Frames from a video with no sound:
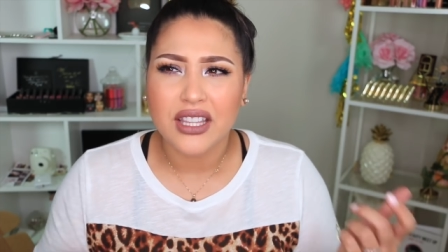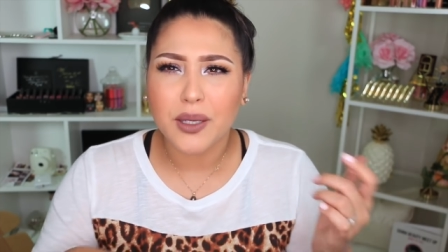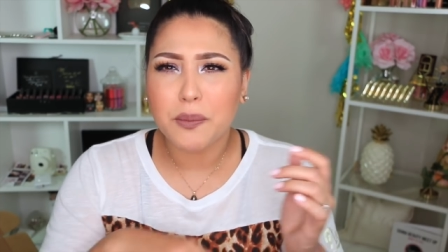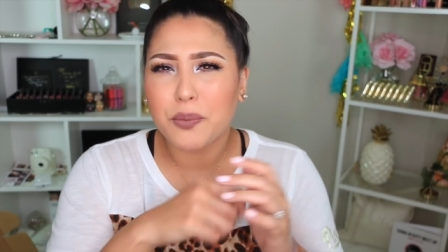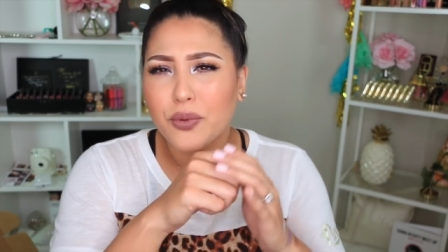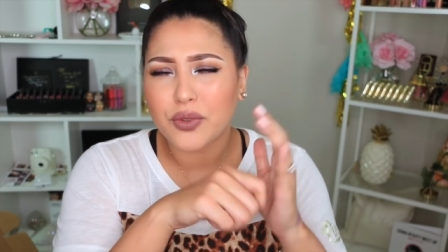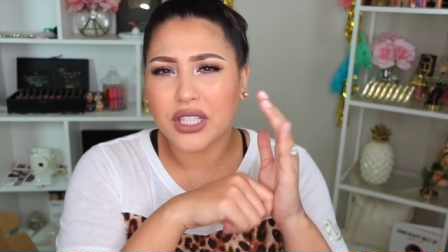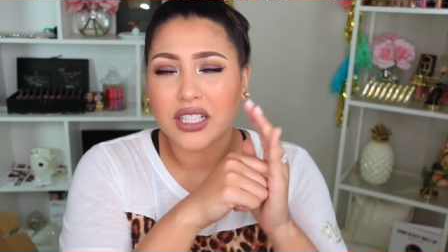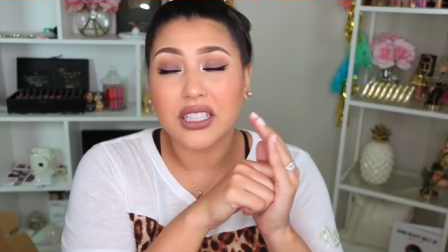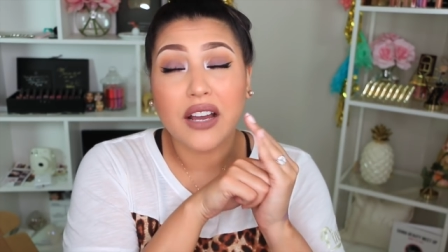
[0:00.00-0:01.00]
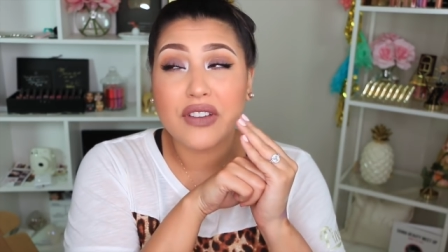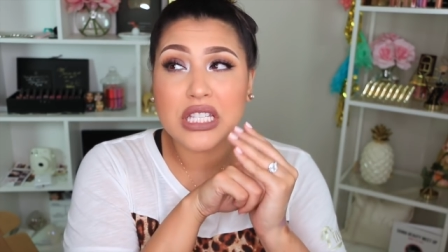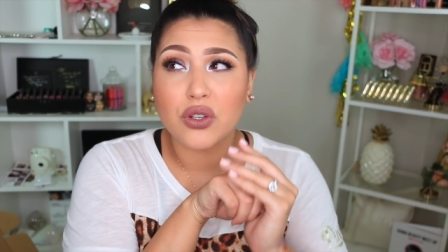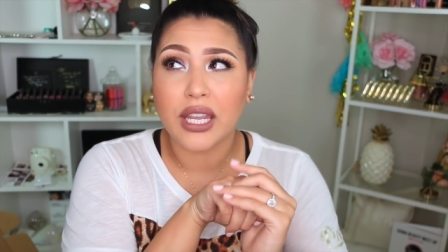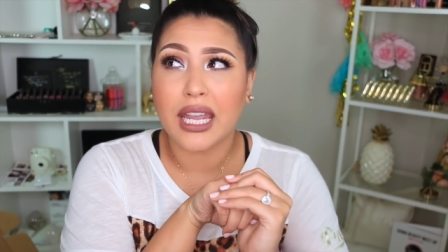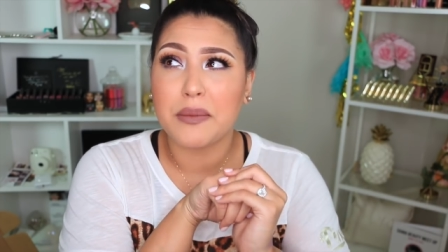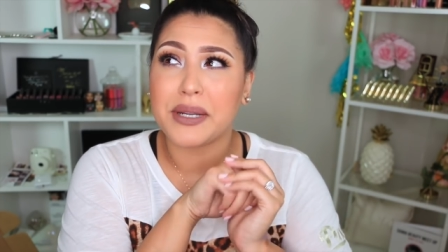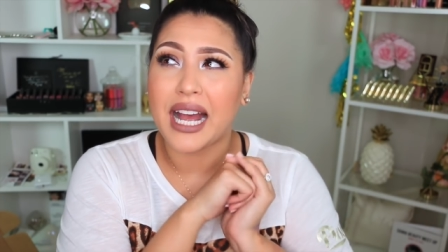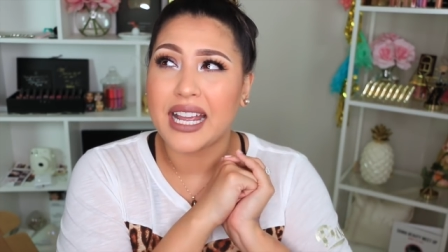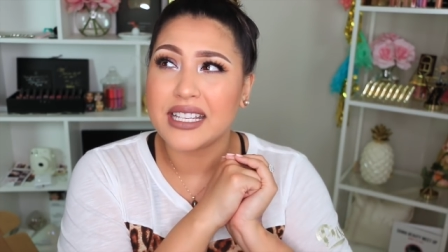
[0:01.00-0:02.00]
The, the glove is okay,
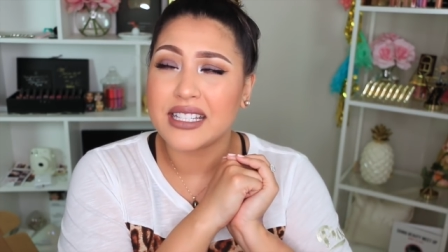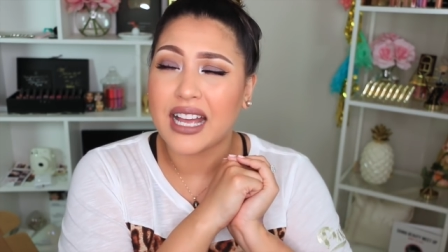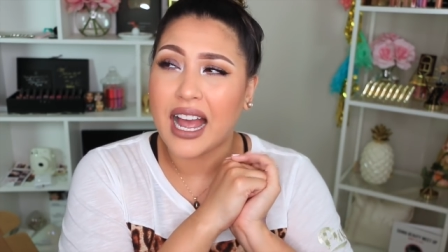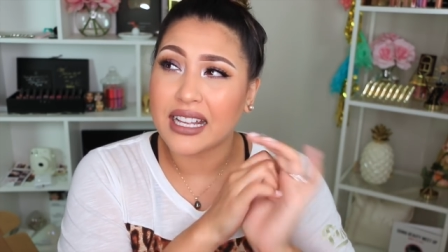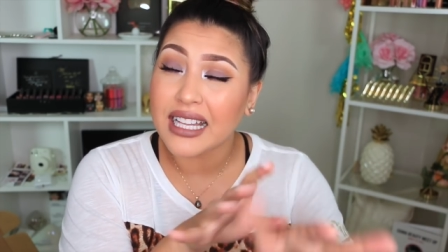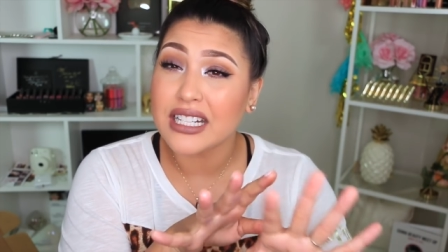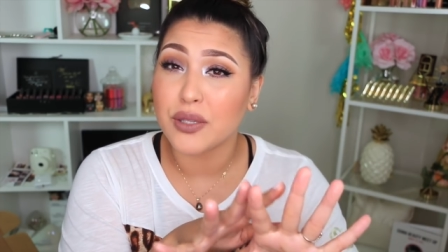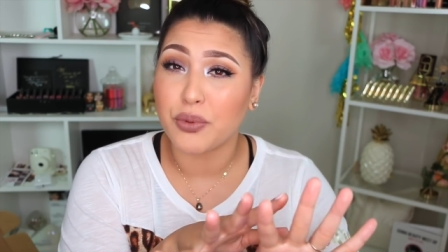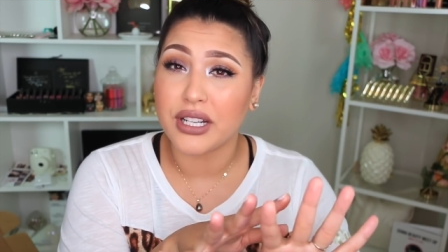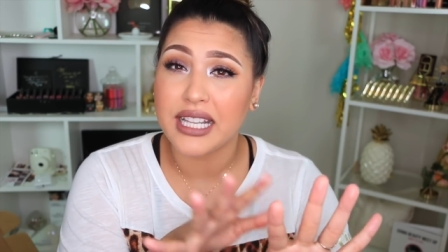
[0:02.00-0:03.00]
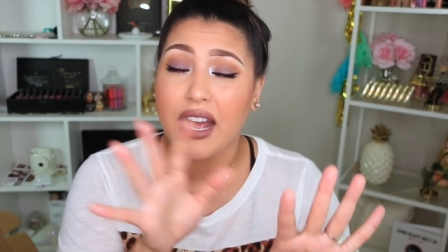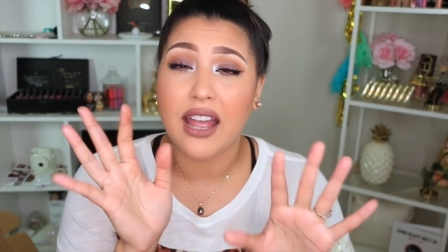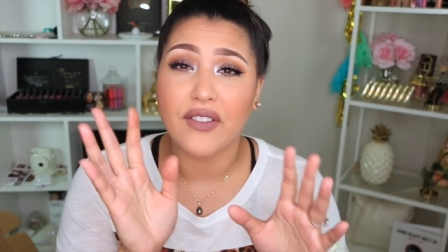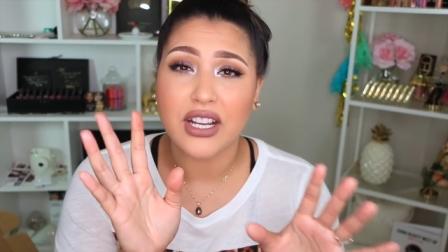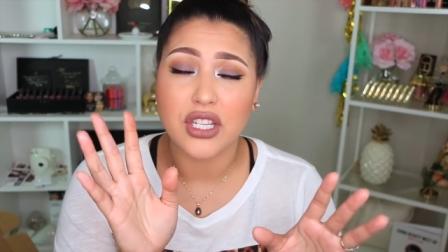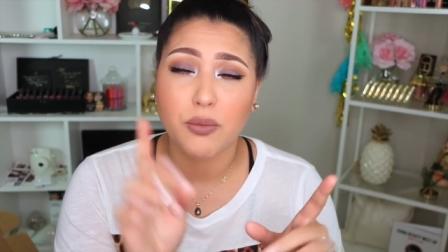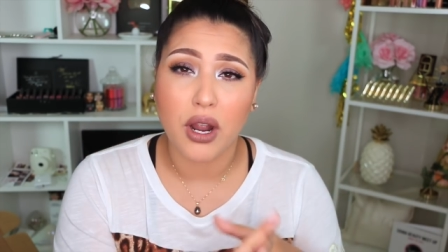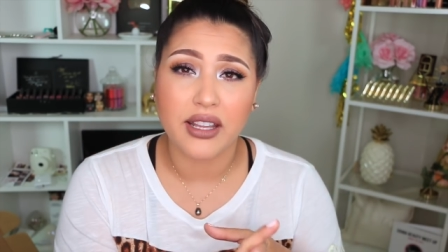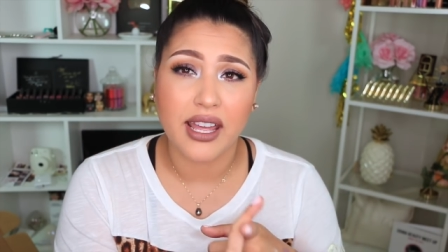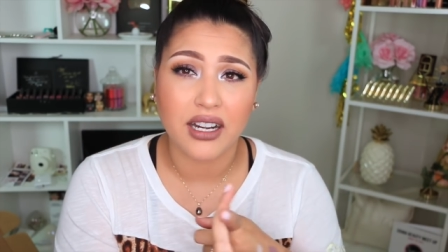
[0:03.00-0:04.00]
but I, I like to bring that, I've actually
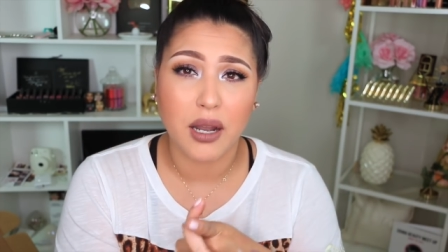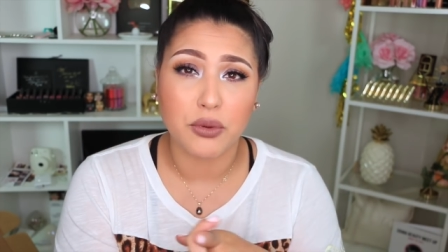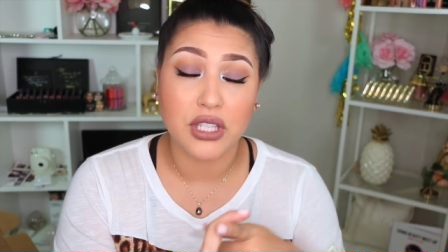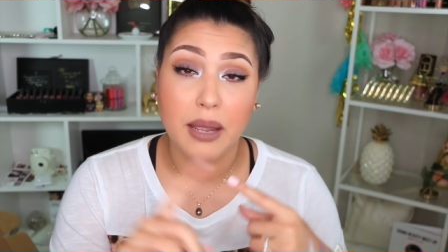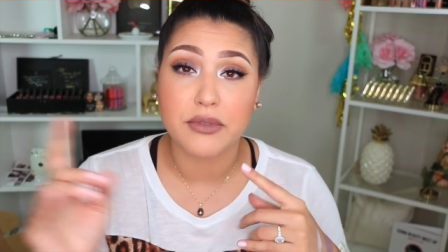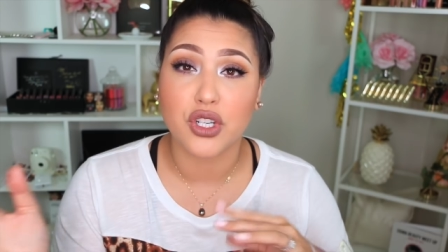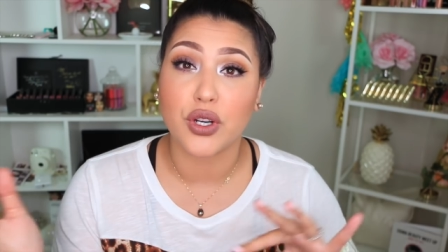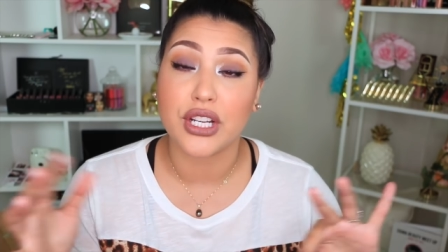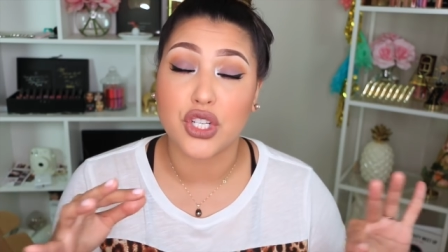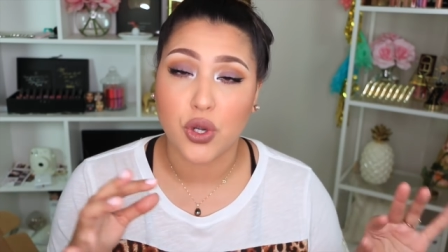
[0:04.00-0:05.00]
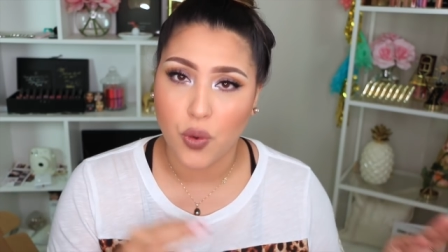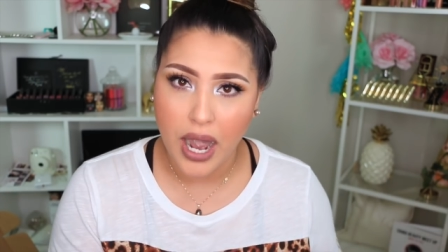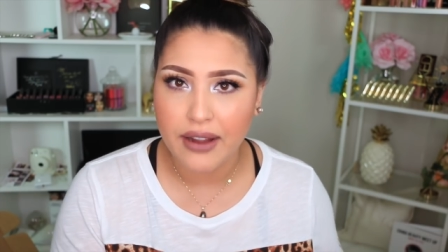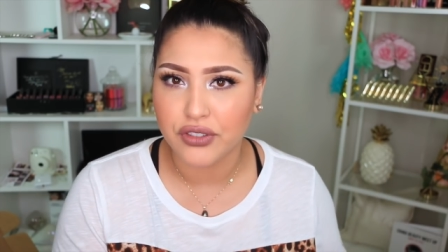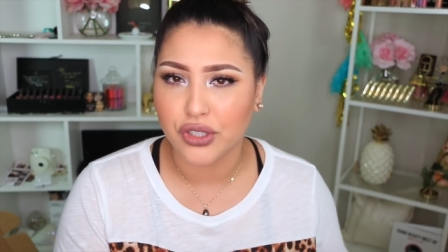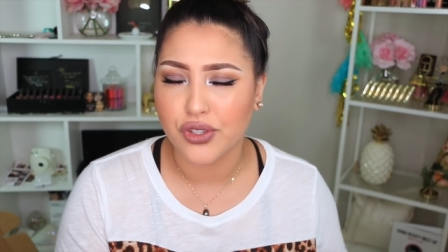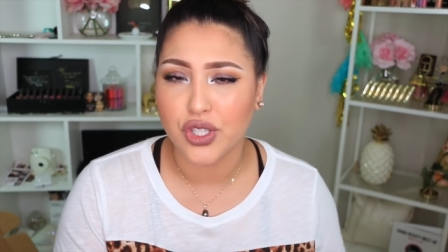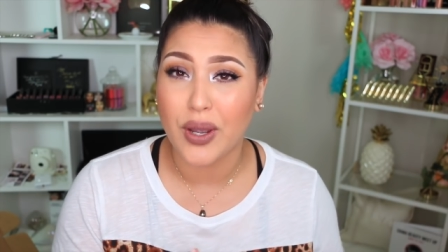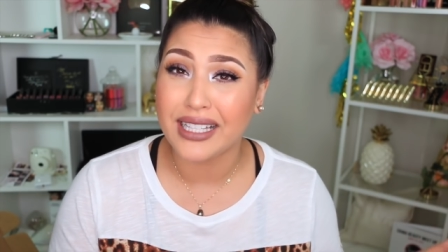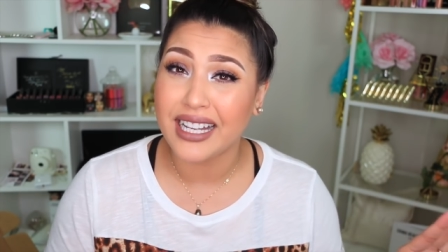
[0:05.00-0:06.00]
brought that a couple times during travel.
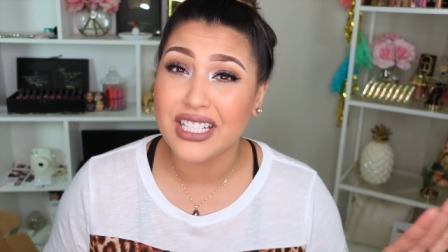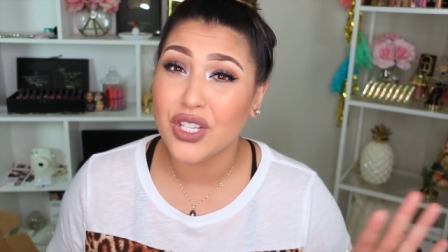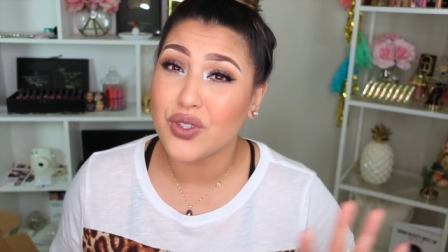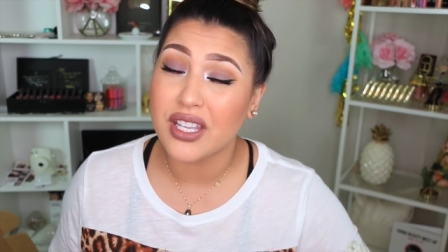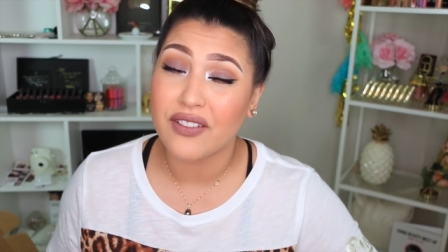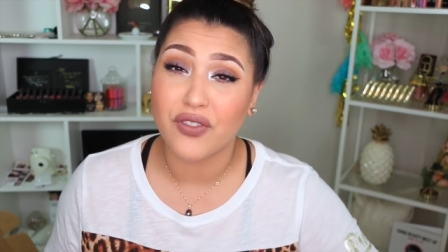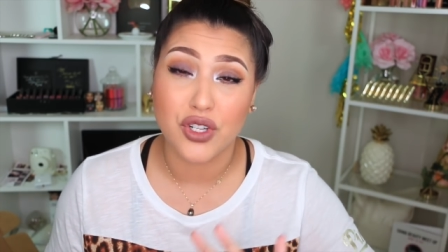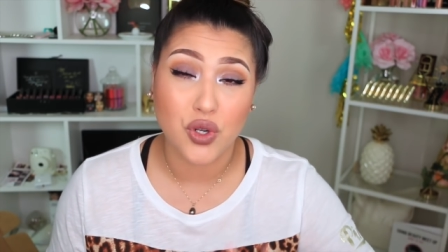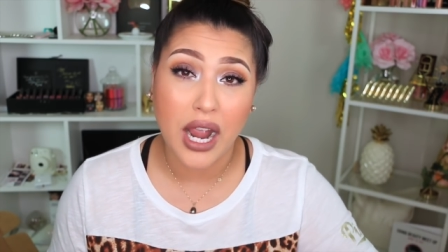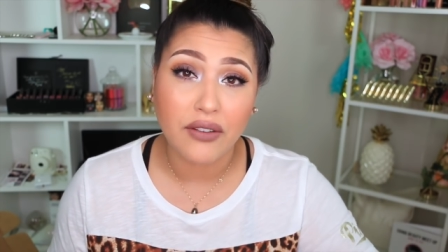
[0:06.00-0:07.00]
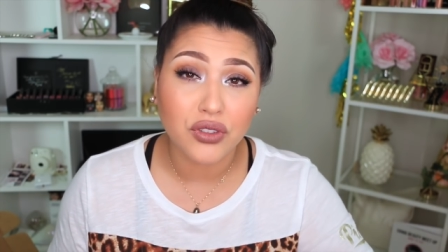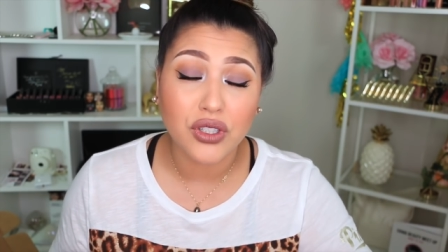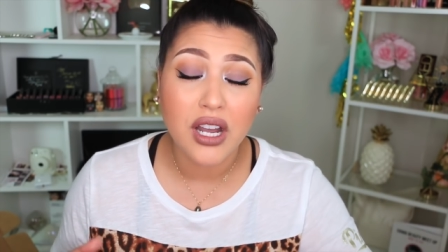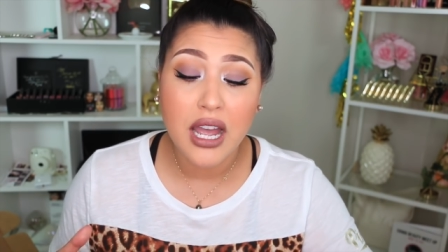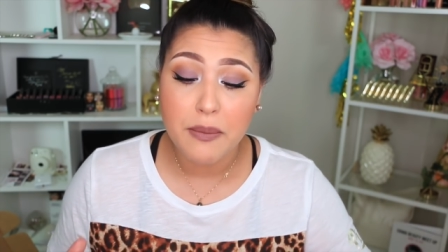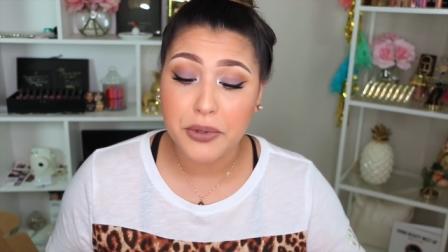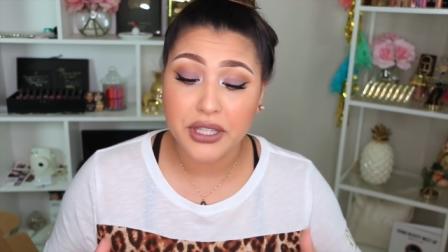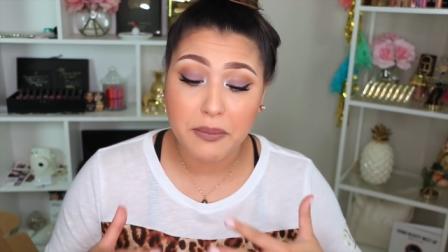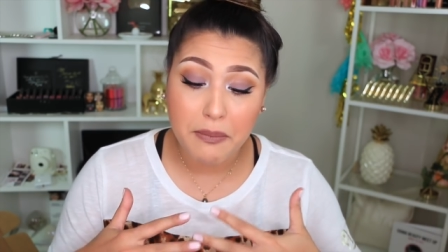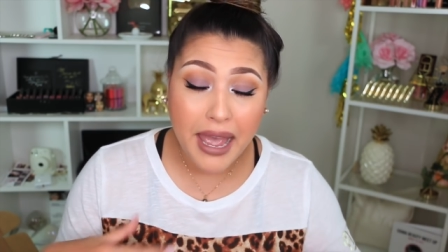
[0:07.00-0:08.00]
So I like to use that for travel,
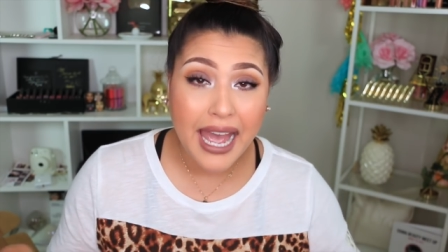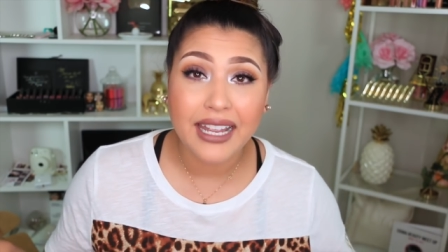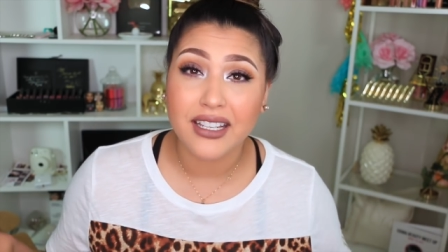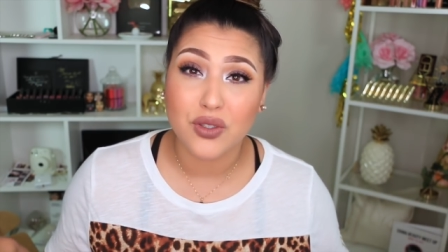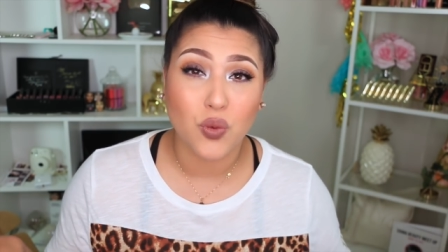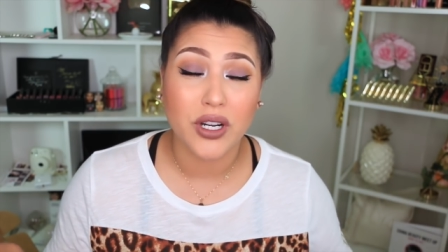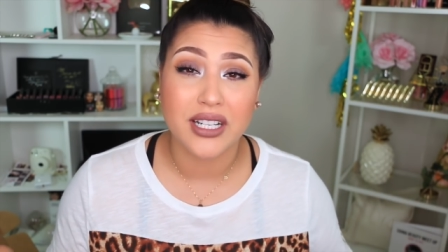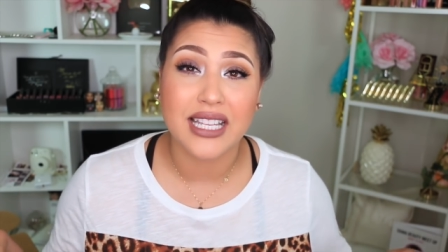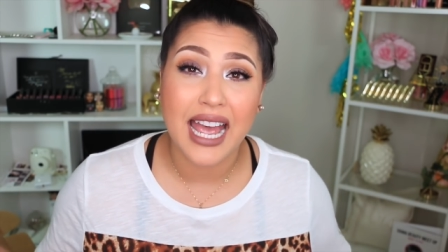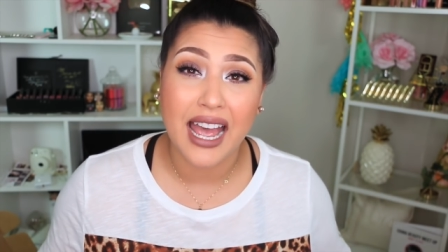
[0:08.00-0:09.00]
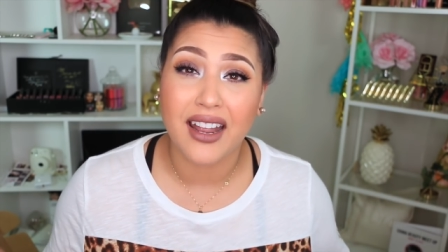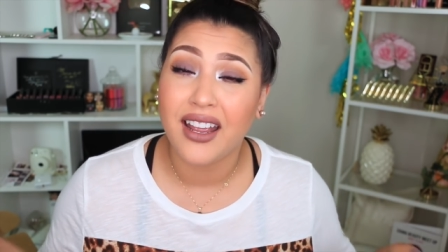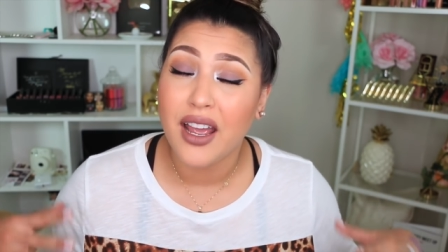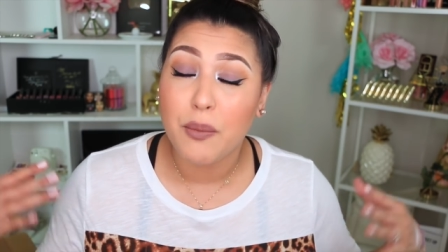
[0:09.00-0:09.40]
but the mat is where it's at